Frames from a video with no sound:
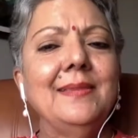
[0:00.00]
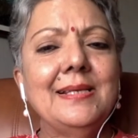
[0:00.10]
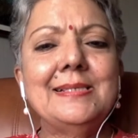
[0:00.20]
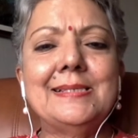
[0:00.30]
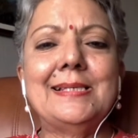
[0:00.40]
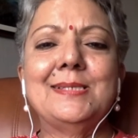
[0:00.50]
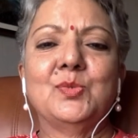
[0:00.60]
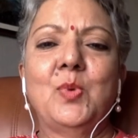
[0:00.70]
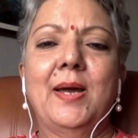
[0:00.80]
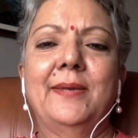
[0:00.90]
this
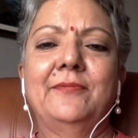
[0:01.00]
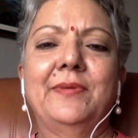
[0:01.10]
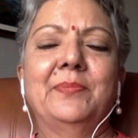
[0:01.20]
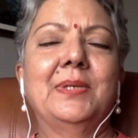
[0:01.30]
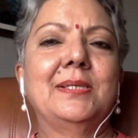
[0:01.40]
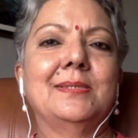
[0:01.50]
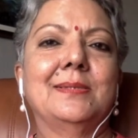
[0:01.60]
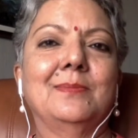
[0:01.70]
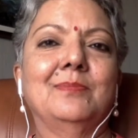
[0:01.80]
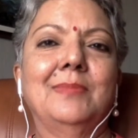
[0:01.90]
is why
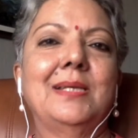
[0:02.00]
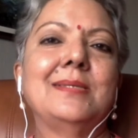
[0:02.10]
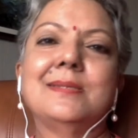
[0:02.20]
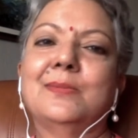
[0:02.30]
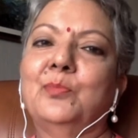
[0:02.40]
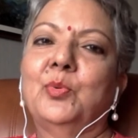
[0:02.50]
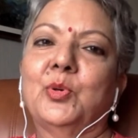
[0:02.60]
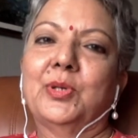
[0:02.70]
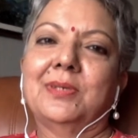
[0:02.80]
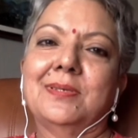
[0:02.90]
feminism is
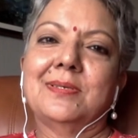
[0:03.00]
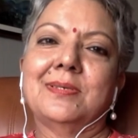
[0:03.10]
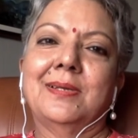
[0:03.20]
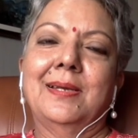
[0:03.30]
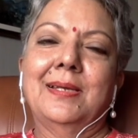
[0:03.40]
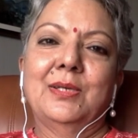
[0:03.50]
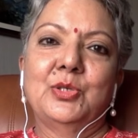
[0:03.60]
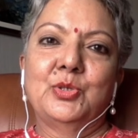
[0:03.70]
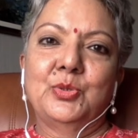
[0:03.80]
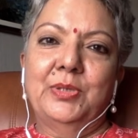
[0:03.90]
important
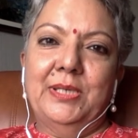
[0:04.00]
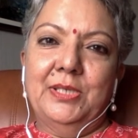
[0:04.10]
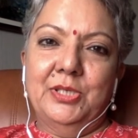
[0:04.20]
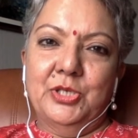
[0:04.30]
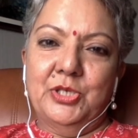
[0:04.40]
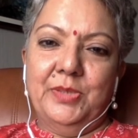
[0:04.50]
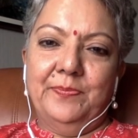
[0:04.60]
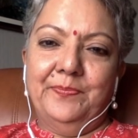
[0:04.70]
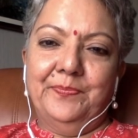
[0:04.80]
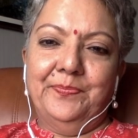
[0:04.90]
to leadership
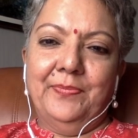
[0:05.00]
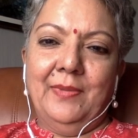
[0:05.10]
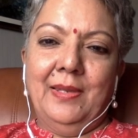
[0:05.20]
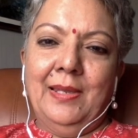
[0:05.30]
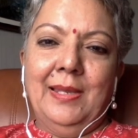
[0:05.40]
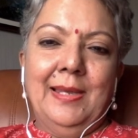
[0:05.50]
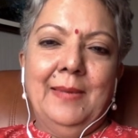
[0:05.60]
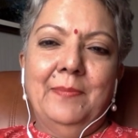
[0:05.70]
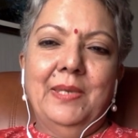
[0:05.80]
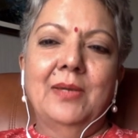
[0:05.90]

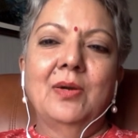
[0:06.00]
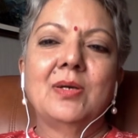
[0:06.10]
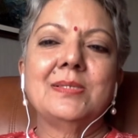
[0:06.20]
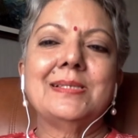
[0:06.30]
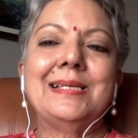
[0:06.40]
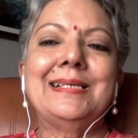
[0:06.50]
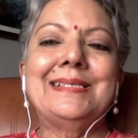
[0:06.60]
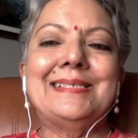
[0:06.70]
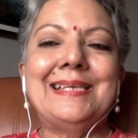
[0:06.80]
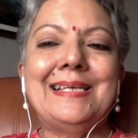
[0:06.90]
because it
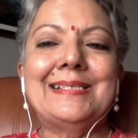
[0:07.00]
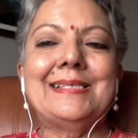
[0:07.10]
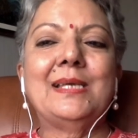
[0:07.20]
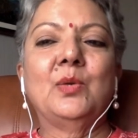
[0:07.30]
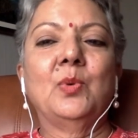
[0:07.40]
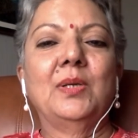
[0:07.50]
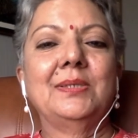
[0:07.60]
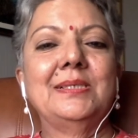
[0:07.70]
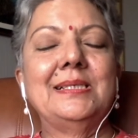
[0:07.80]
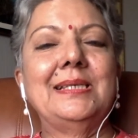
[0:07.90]
seeks
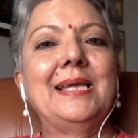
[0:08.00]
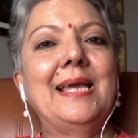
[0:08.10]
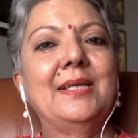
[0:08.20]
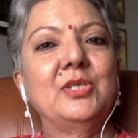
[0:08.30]
equality and